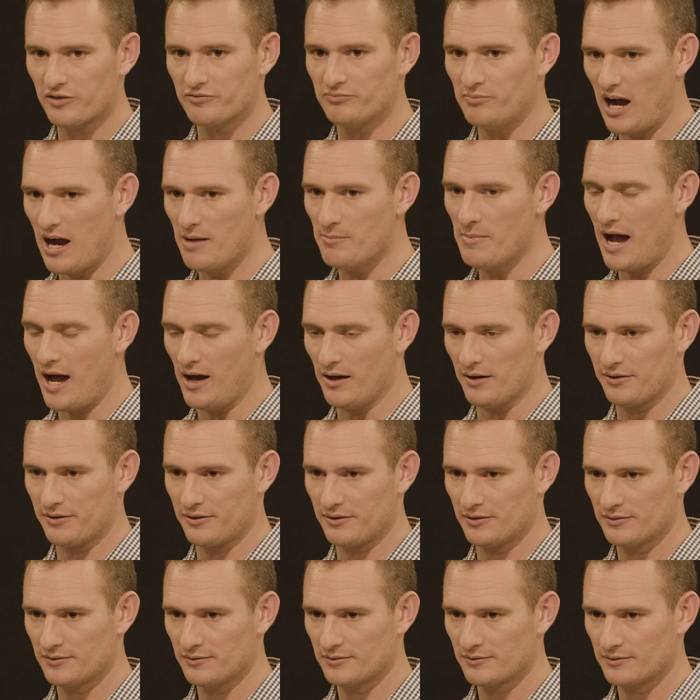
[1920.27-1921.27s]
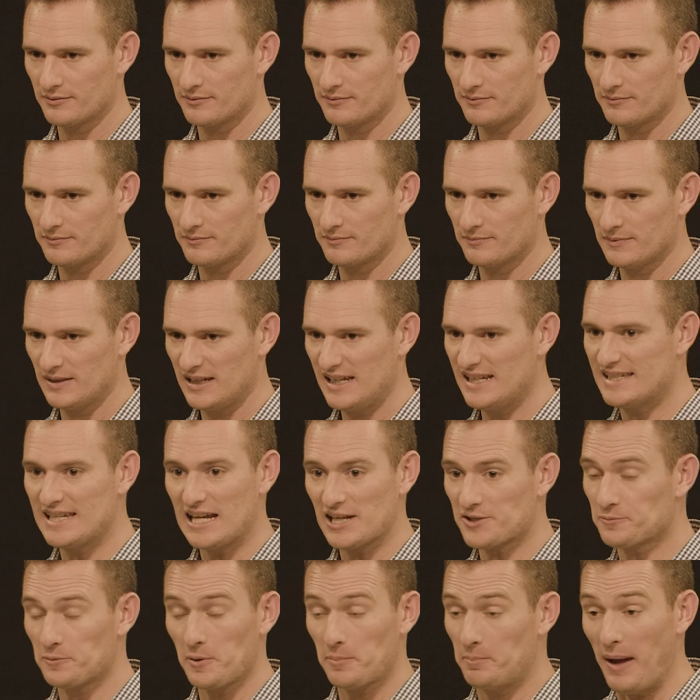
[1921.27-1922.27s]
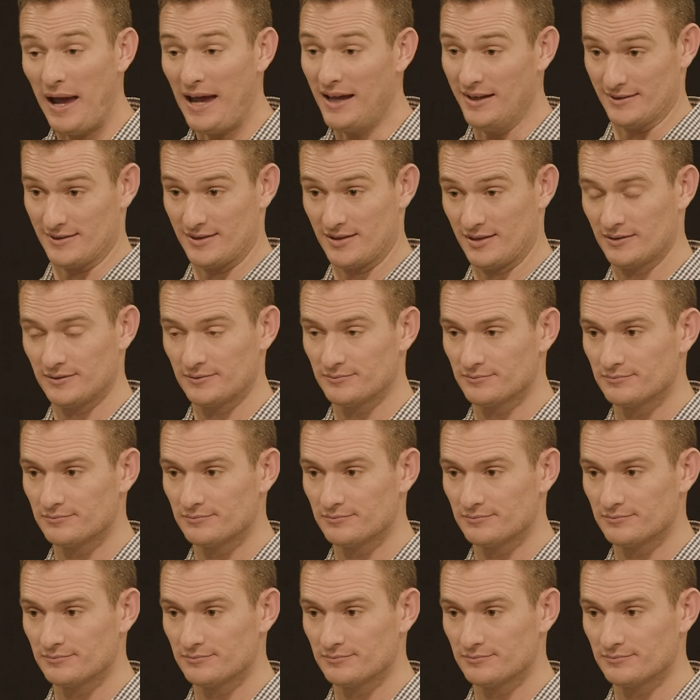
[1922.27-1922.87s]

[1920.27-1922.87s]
of my mouth. He says, Repent.